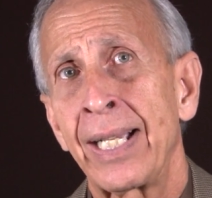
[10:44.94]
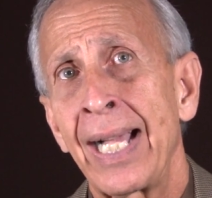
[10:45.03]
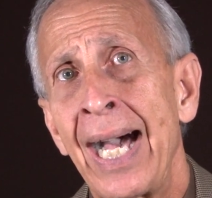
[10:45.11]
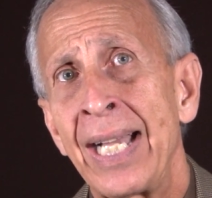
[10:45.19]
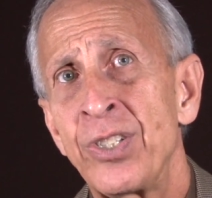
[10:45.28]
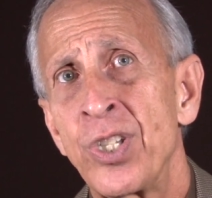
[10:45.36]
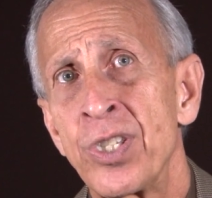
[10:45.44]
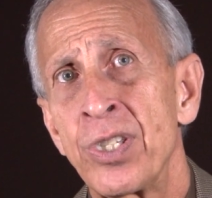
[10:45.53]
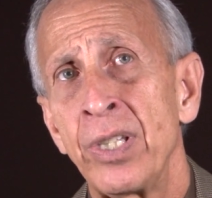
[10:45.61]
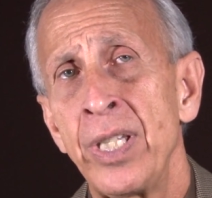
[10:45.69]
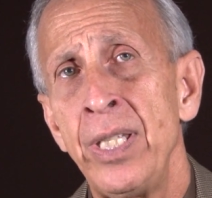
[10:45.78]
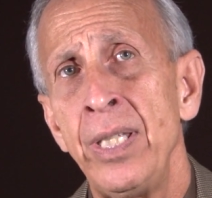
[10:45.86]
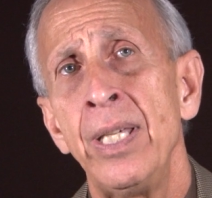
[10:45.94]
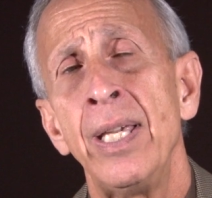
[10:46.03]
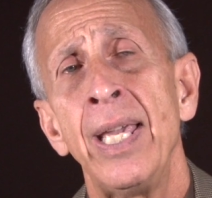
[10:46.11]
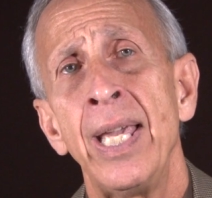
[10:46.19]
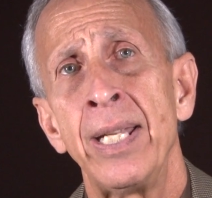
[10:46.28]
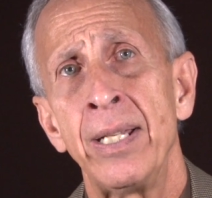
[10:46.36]
consciously
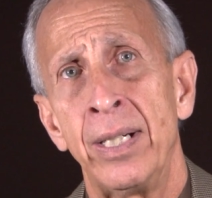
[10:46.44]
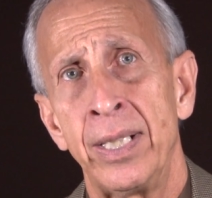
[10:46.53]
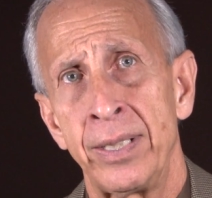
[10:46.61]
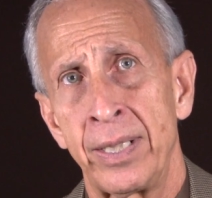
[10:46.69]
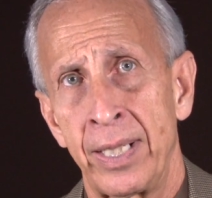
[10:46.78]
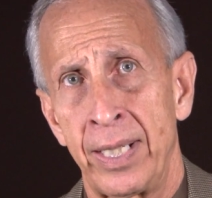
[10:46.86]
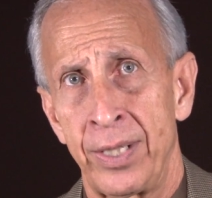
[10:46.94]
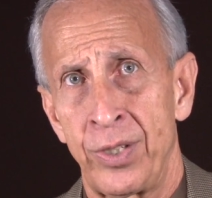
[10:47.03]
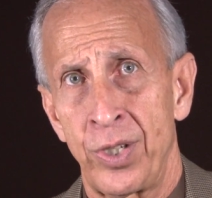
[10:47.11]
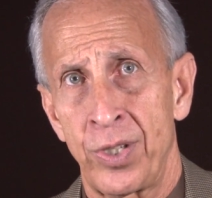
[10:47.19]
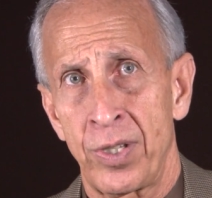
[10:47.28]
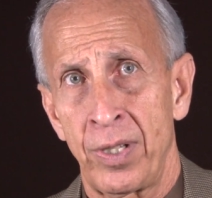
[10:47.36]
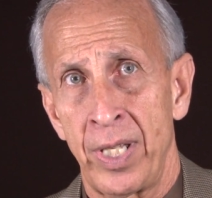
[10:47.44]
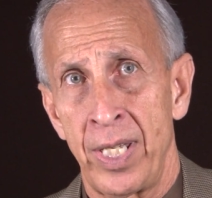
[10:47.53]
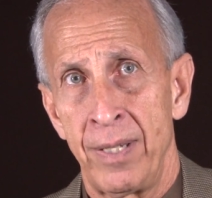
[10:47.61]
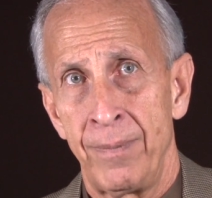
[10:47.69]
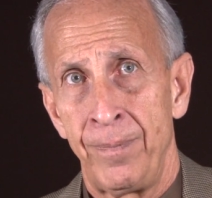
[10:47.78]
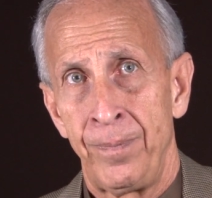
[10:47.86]
and
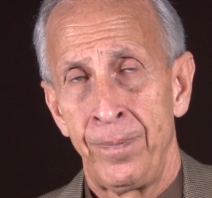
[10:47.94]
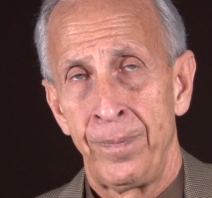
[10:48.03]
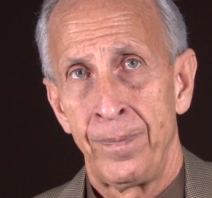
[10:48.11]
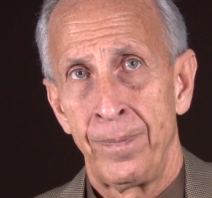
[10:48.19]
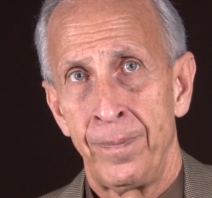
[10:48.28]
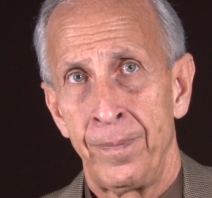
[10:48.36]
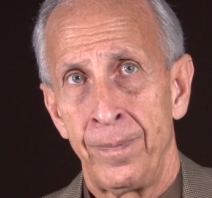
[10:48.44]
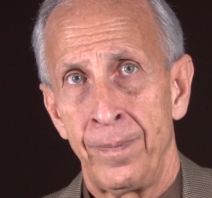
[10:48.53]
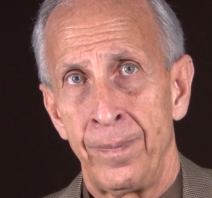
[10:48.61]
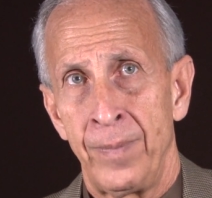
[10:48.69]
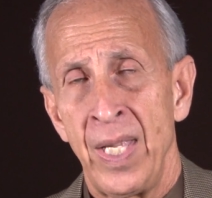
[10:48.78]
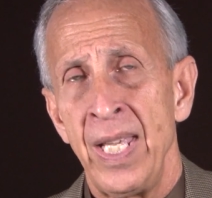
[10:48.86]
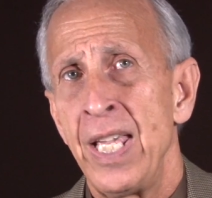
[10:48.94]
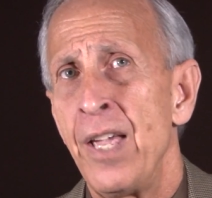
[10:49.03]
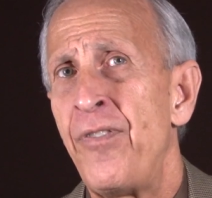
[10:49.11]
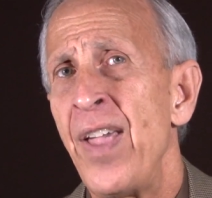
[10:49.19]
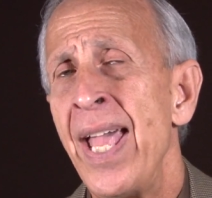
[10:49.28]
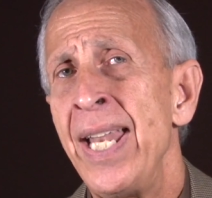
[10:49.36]
unconsciously.
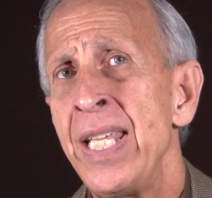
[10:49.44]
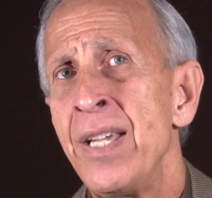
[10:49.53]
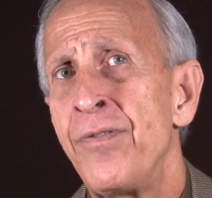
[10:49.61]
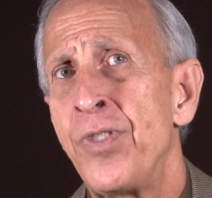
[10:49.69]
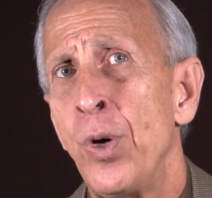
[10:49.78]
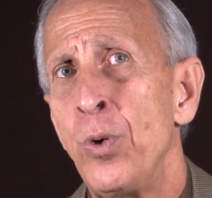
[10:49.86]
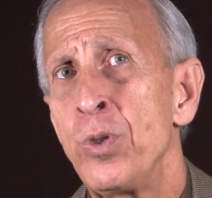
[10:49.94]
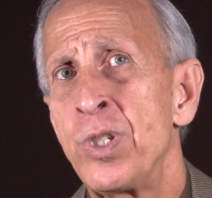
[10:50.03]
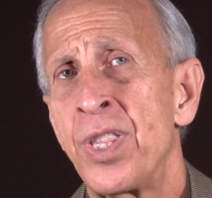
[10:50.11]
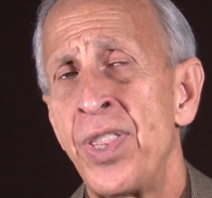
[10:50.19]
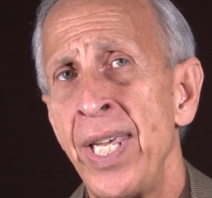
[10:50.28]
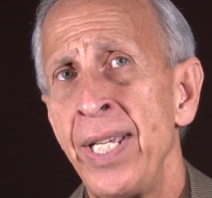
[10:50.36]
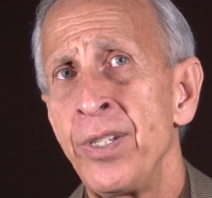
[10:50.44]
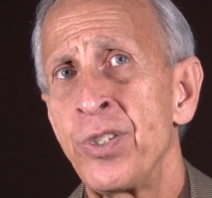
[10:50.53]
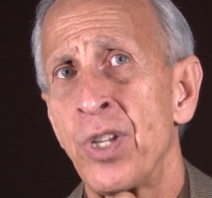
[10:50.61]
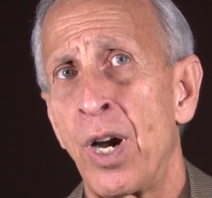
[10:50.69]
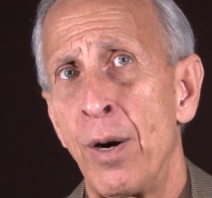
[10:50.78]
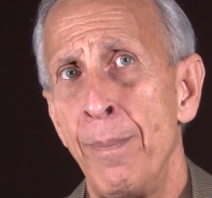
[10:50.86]
If any of those
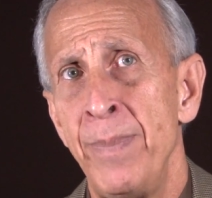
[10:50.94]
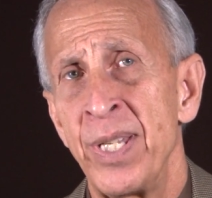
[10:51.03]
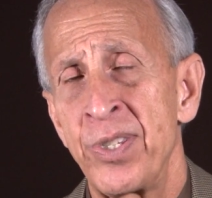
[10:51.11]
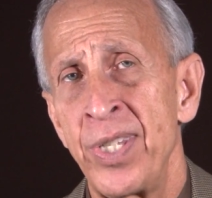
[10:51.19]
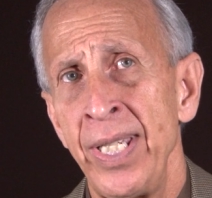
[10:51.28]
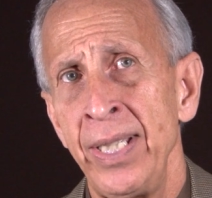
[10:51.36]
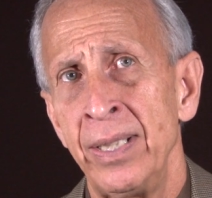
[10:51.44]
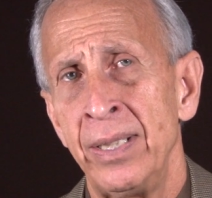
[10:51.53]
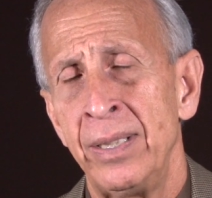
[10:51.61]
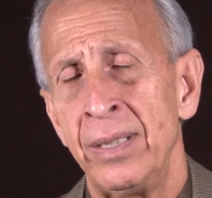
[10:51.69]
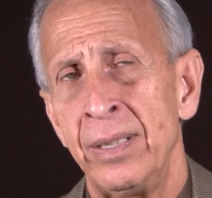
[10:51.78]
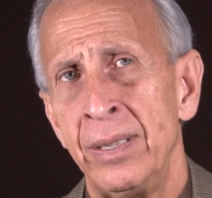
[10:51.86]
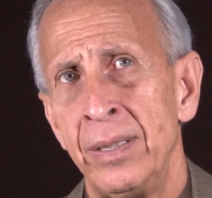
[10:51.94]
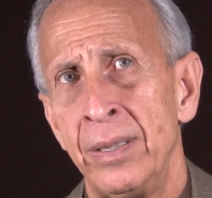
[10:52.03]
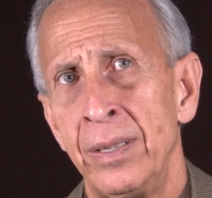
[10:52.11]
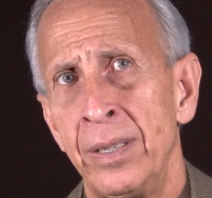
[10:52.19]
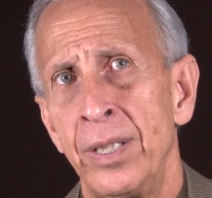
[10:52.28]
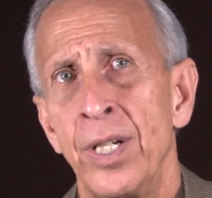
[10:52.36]
things are missing,
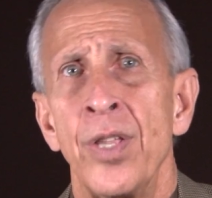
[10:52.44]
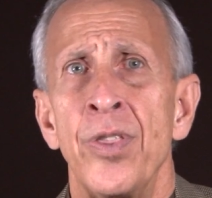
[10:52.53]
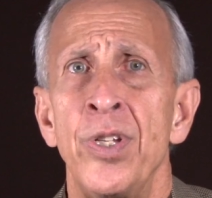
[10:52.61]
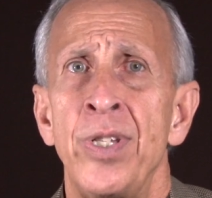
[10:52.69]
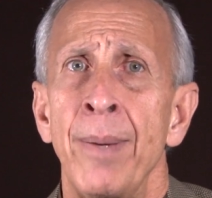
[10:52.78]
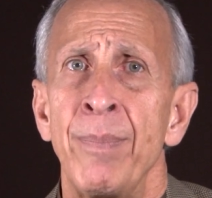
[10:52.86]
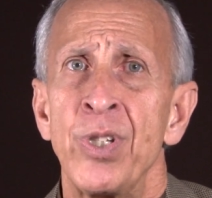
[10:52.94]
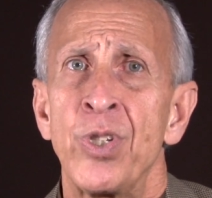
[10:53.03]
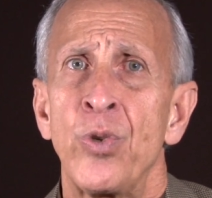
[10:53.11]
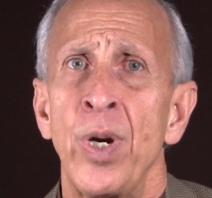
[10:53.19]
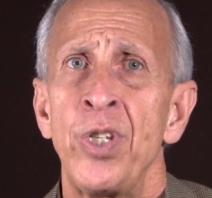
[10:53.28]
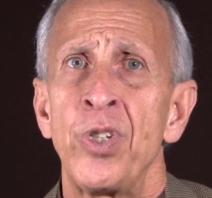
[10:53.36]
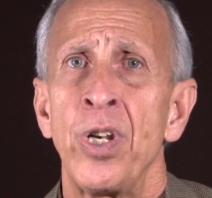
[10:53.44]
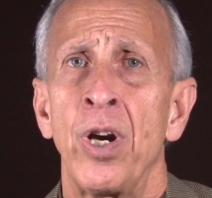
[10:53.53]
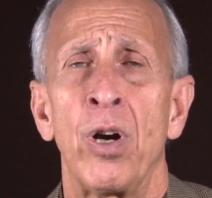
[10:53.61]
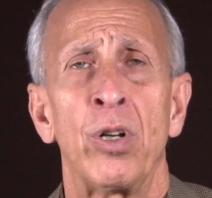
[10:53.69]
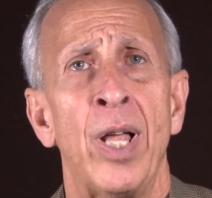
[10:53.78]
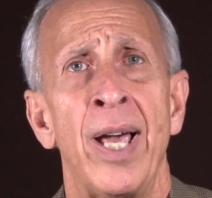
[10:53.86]
the demonstration in
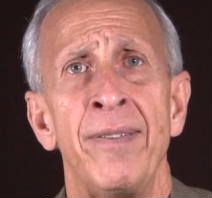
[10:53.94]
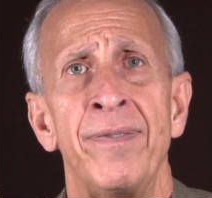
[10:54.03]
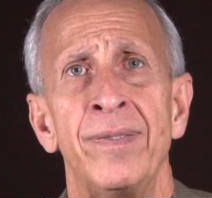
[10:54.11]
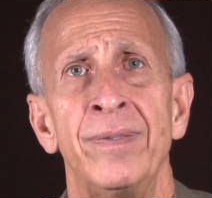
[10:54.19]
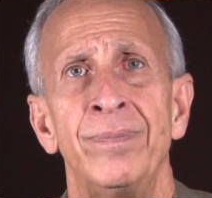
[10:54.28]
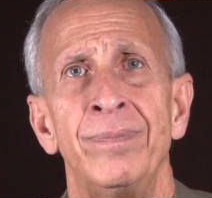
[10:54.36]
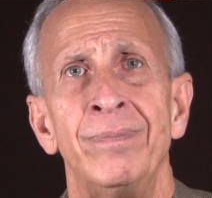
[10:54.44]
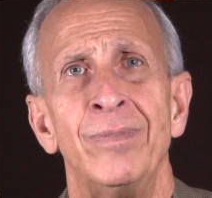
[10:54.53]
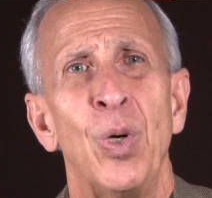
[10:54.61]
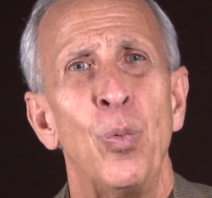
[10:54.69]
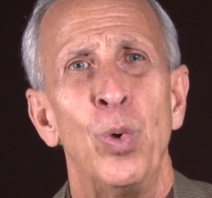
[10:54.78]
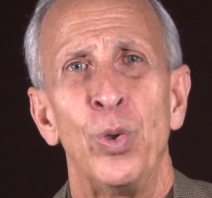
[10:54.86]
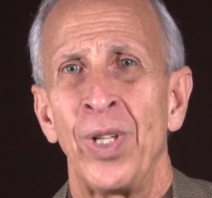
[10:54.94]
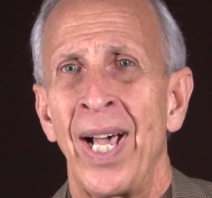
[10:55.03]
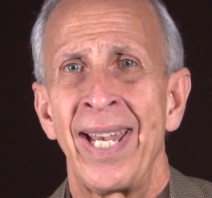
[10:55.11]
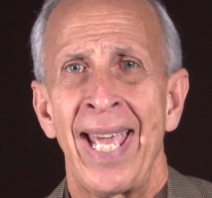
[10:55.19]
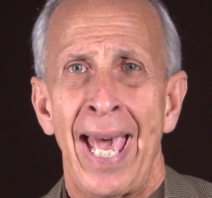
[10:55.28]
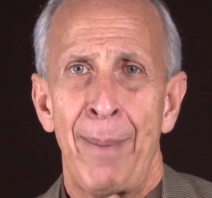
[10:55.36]
our life will
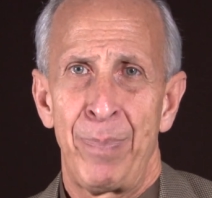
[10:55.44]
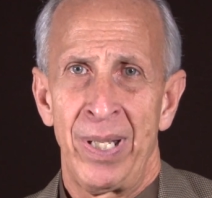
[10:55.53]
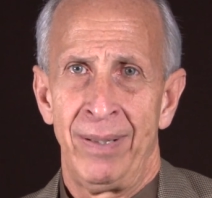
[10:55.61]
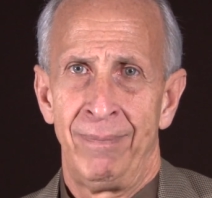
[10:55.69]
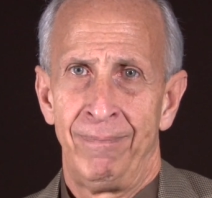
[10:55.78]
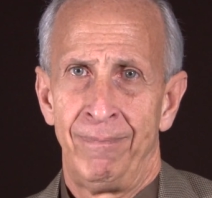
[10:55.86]
not happen.